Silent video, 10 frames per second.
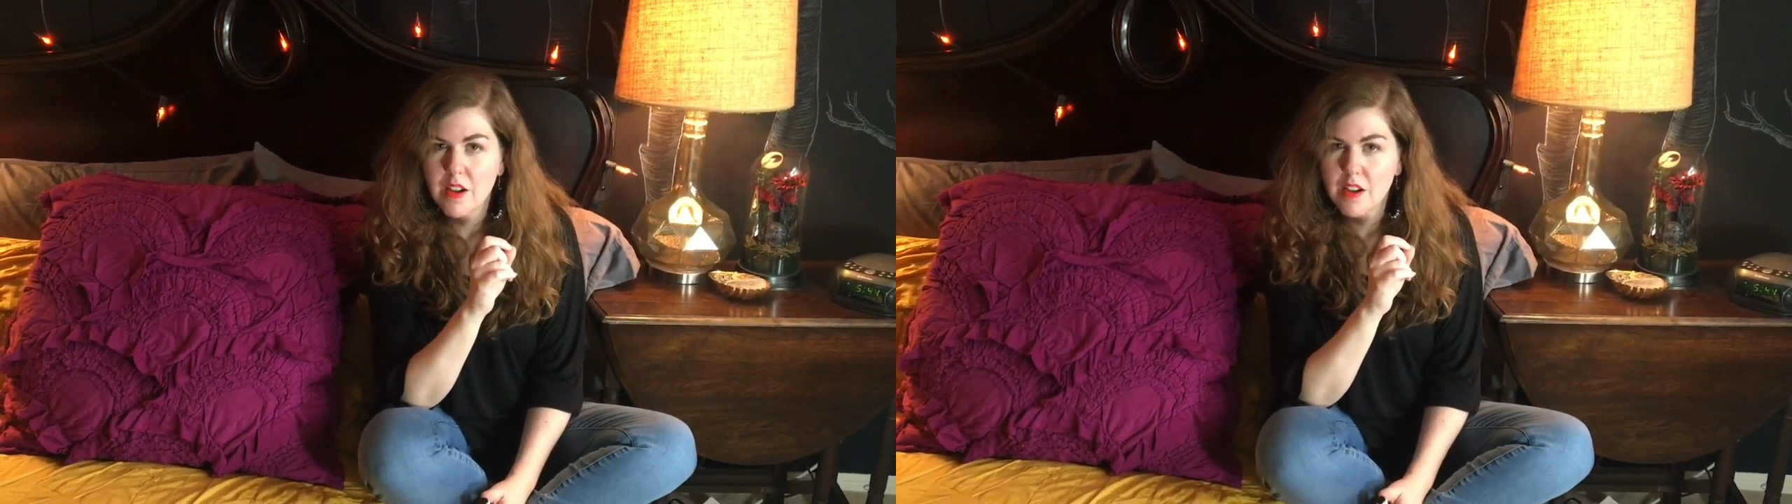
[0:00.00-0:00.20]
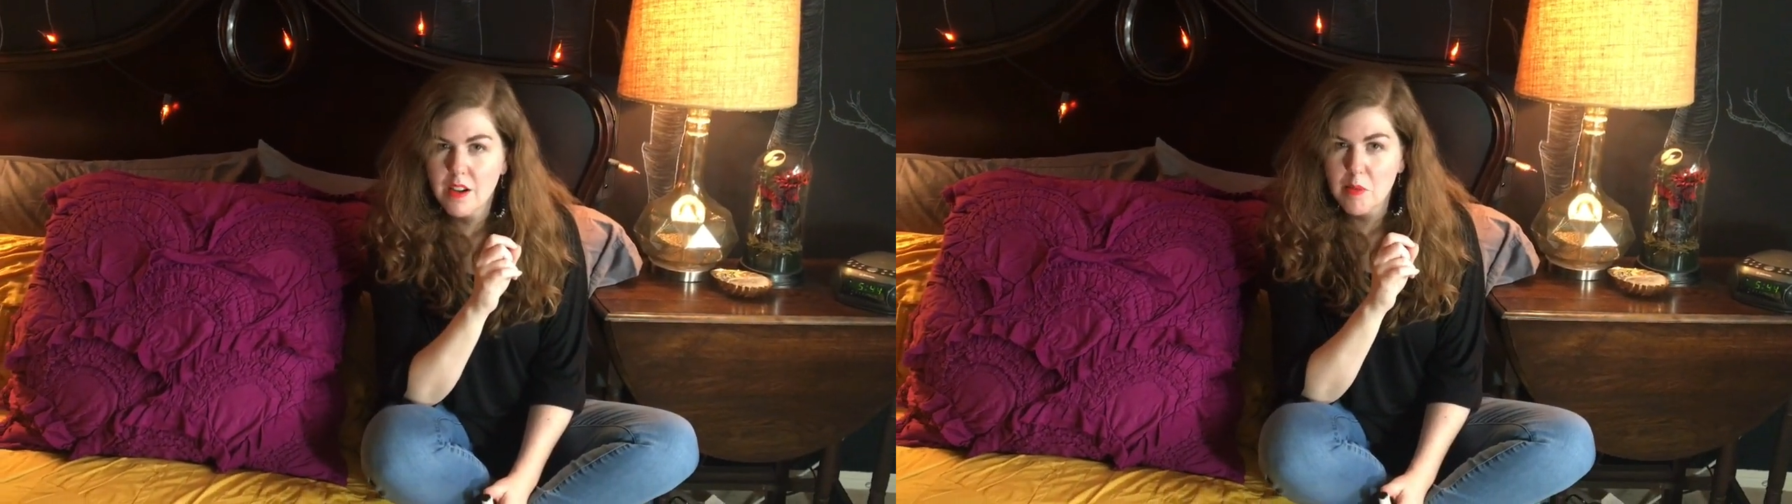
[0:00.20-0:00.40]

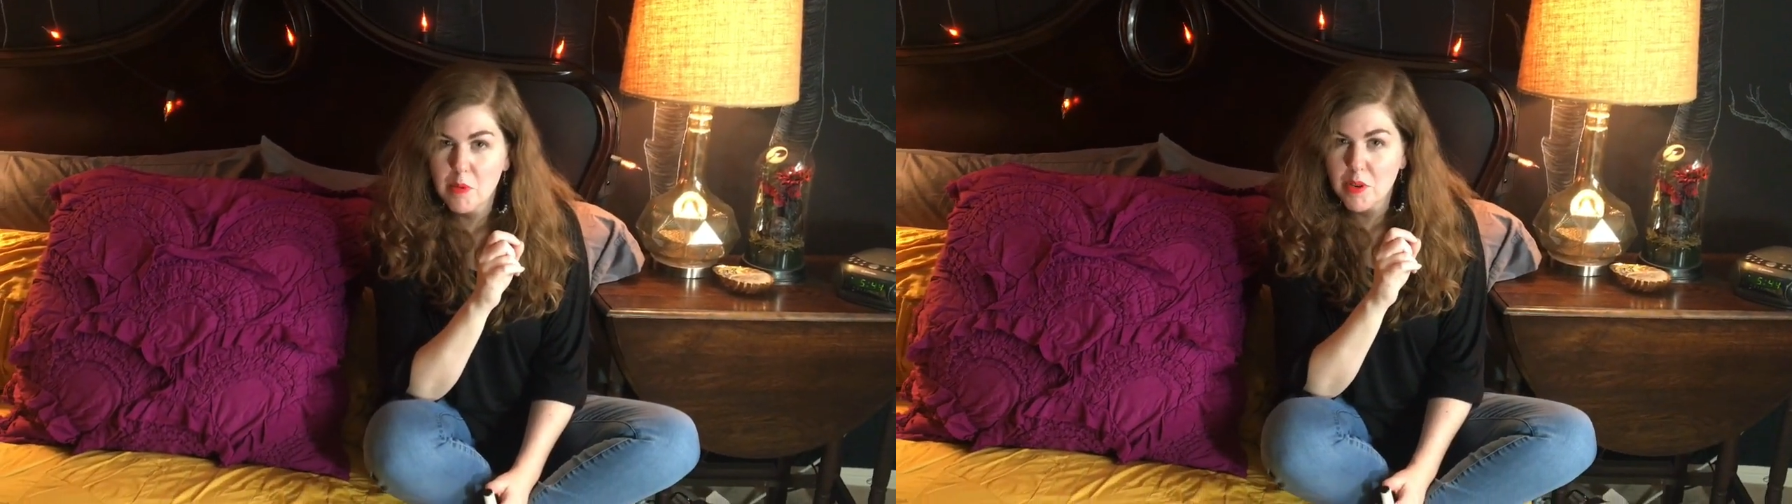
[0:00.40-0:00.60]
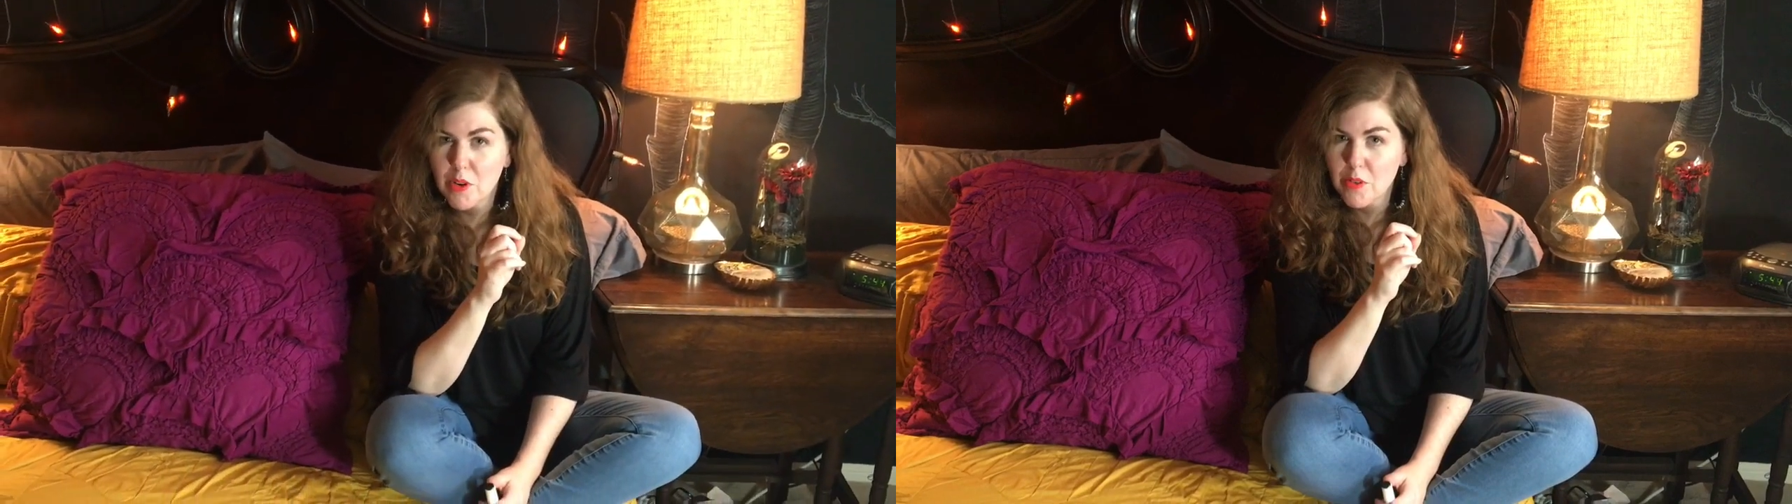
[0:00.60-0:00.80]
um, and
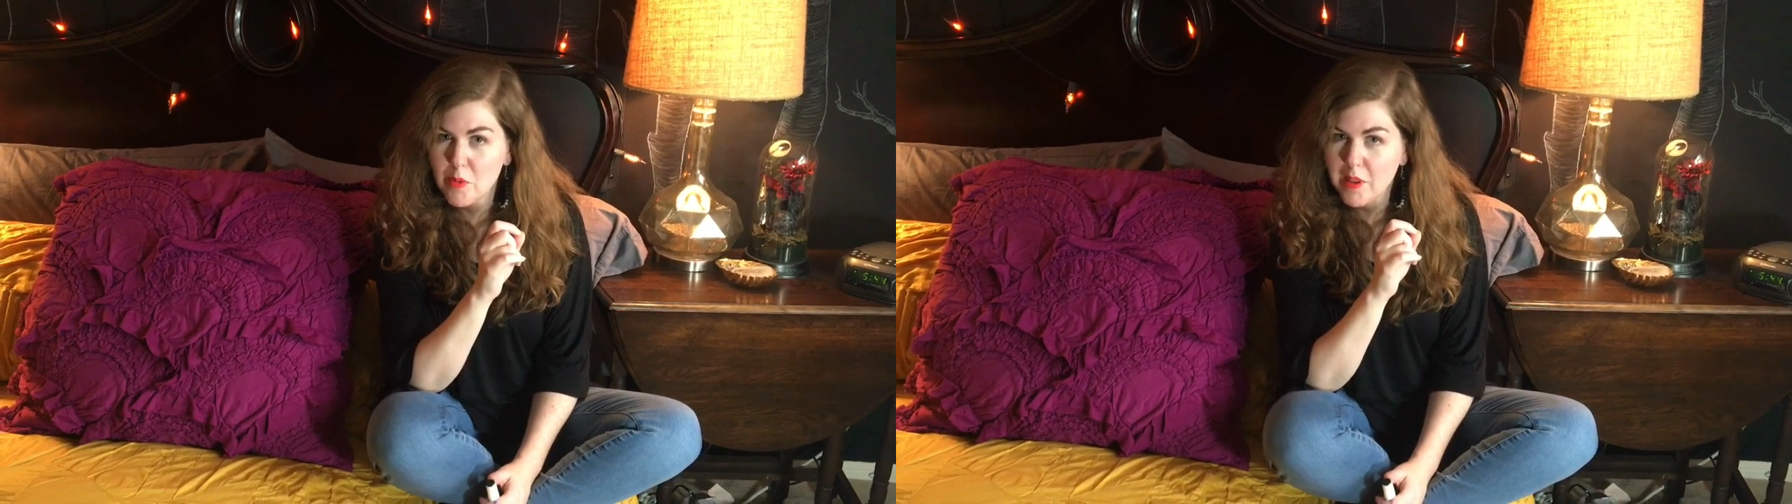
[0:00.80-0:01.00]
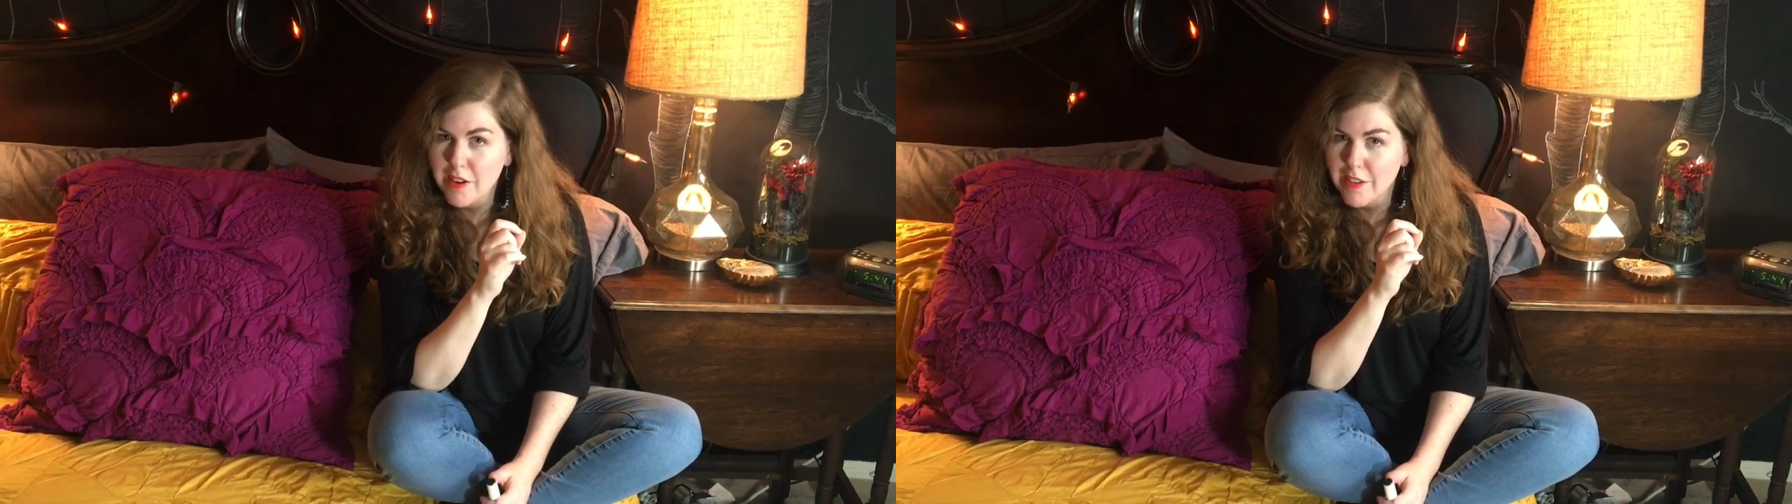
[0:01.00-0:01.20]
we'll go
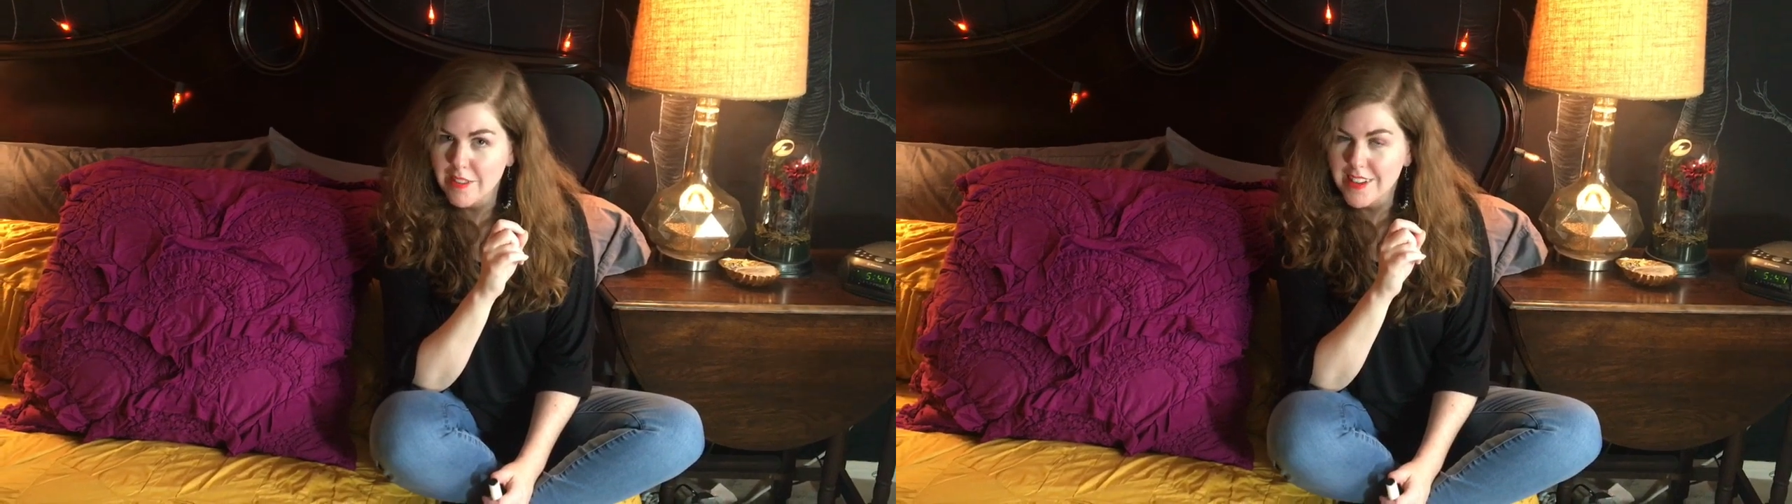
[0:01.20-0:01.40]
from there.